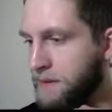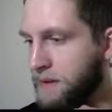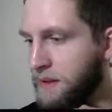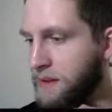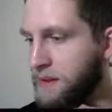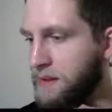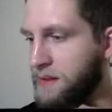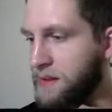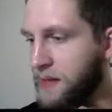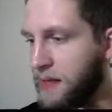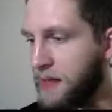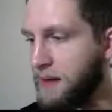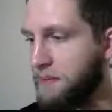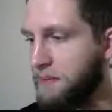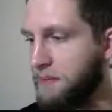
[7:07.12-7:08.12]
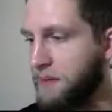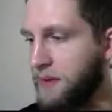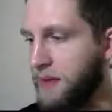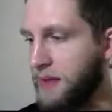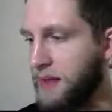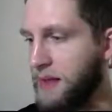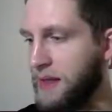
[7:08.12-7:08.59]
Sam,
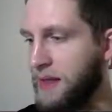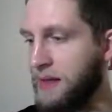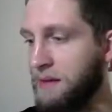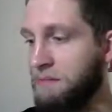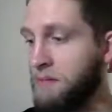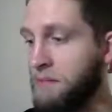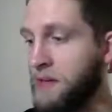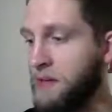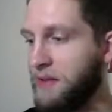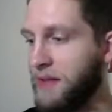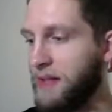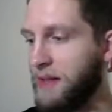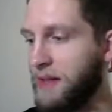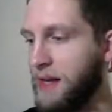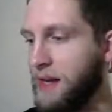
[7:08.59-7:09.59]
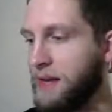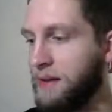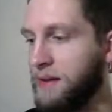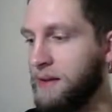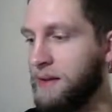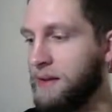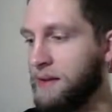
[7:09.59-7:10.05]
the American
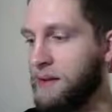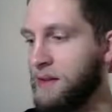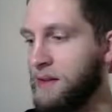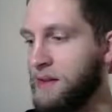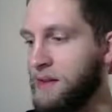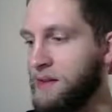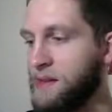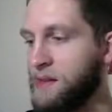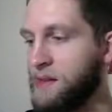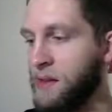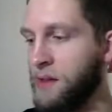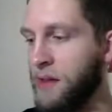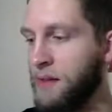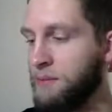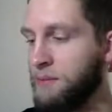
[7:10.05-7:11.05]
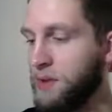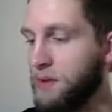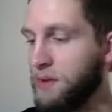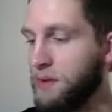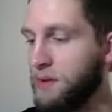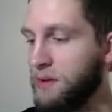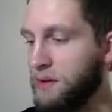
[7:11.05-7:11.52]
Eagle.
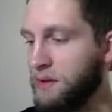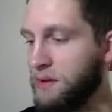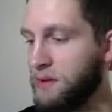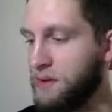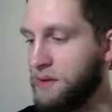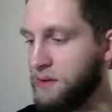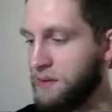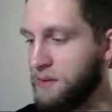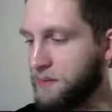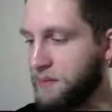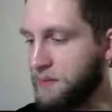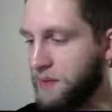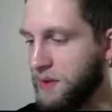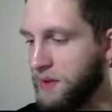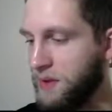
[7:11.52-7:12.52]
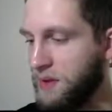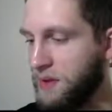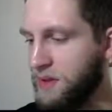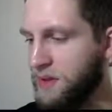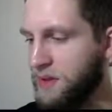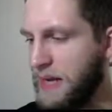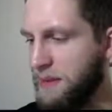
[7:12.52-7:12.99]
Samuel!
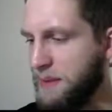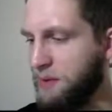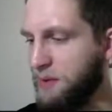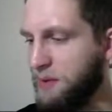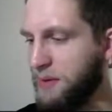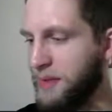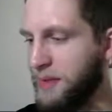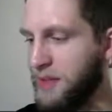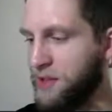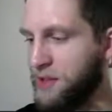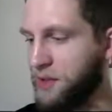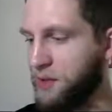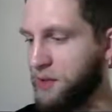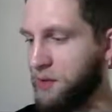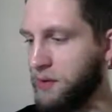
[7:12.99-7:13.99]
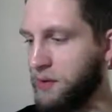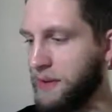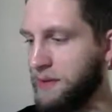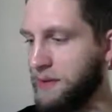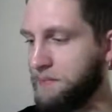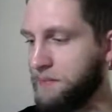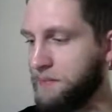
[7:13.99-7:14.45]
Samuel would have been actually a cooler
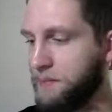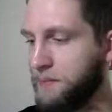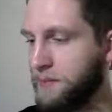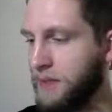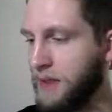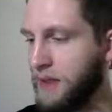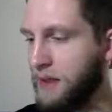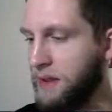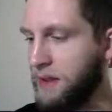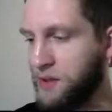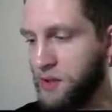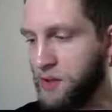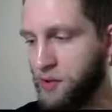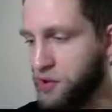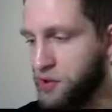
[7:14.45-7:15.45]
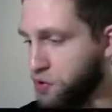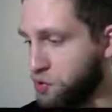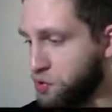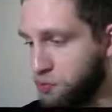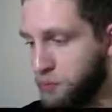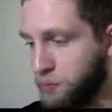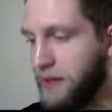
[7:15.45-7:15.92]
name. Let's go
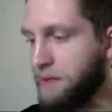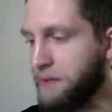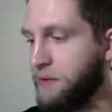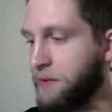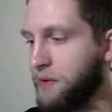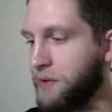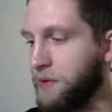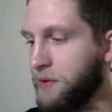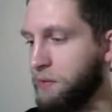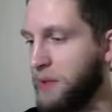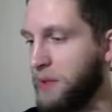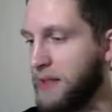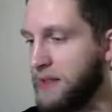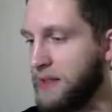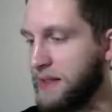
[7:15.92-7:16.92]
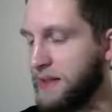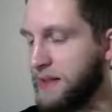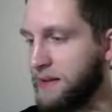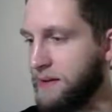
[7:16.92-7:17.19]
straight for the wing attack.